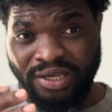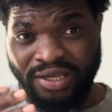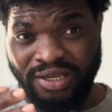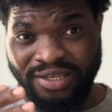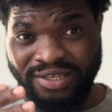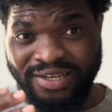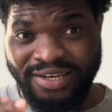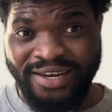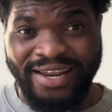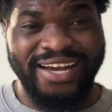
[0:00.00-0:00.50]

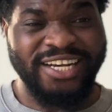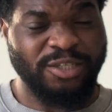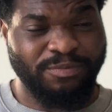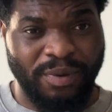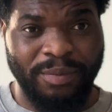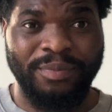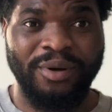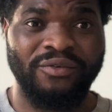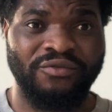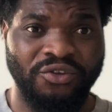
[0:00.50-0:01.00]
The next
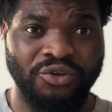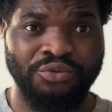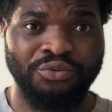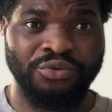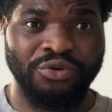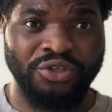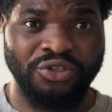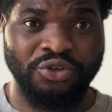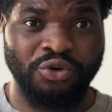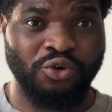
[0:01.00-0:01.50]

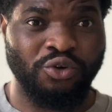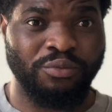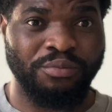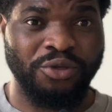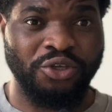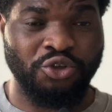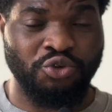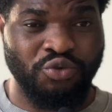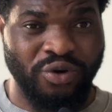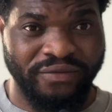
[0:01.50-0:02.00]
pay-per-view is going to
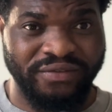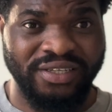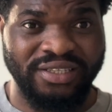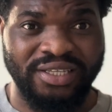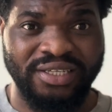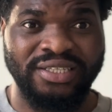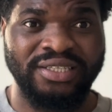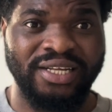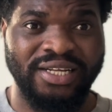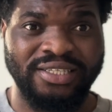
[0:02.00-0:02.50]
be UFC
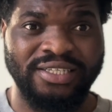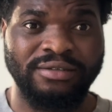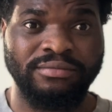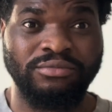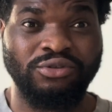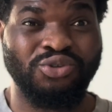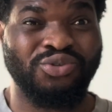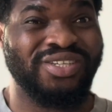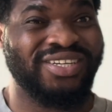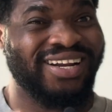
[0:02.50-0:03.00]
313
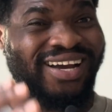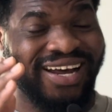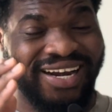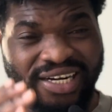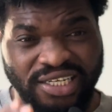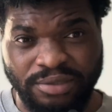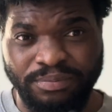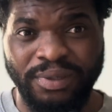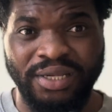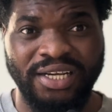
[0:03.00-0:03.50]
between
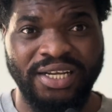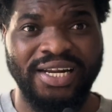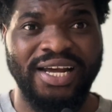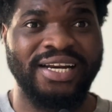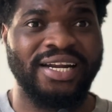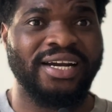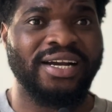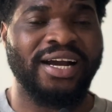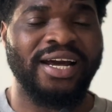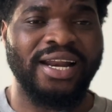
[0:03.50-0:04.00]
Alex Pereira
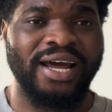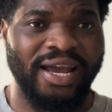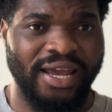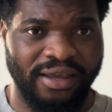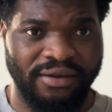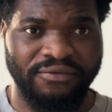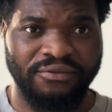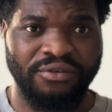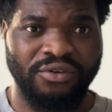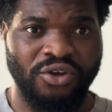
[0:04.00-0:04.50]
and
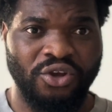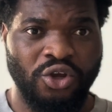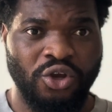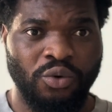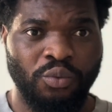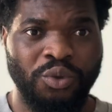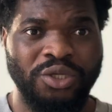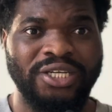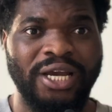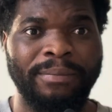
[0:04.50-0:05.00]
Ankalaev,
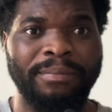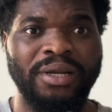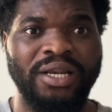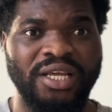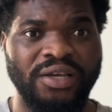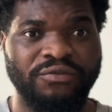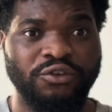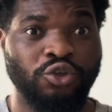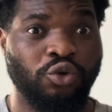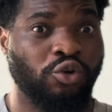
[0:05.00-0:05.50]
which I
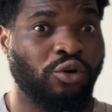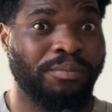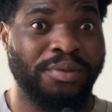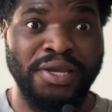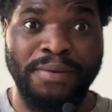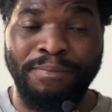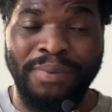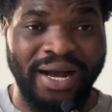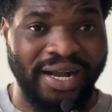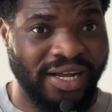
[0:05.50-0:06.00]
believe is going to be
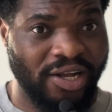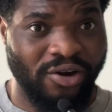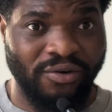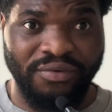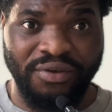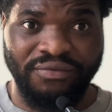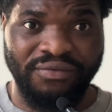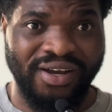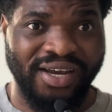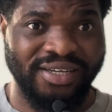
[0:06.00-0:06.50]
a banger of
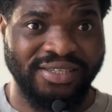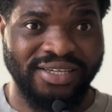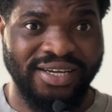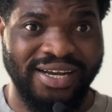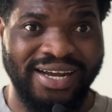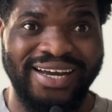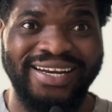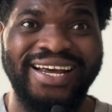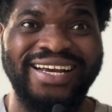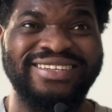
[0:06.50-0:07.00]
a fight.
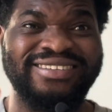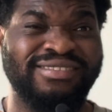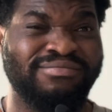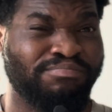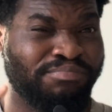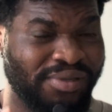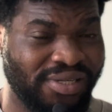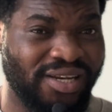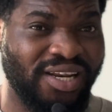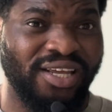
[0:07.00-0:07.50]
And I
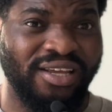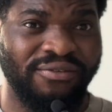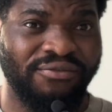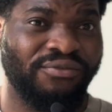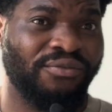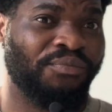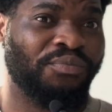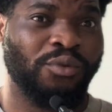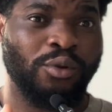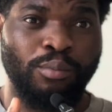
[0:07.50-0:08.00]

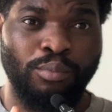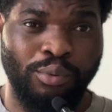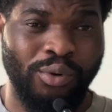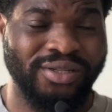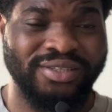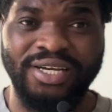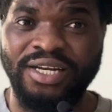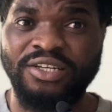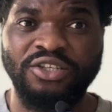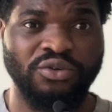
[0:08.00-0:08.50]
believe
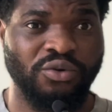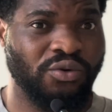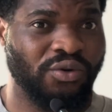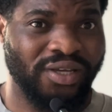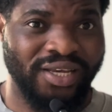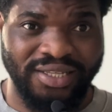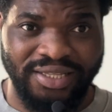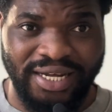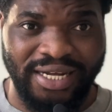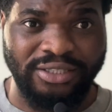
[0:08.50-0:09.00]
Poatan is going to
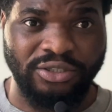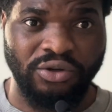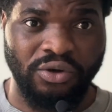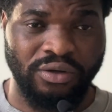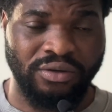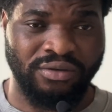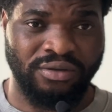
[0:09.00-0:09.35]
get that done.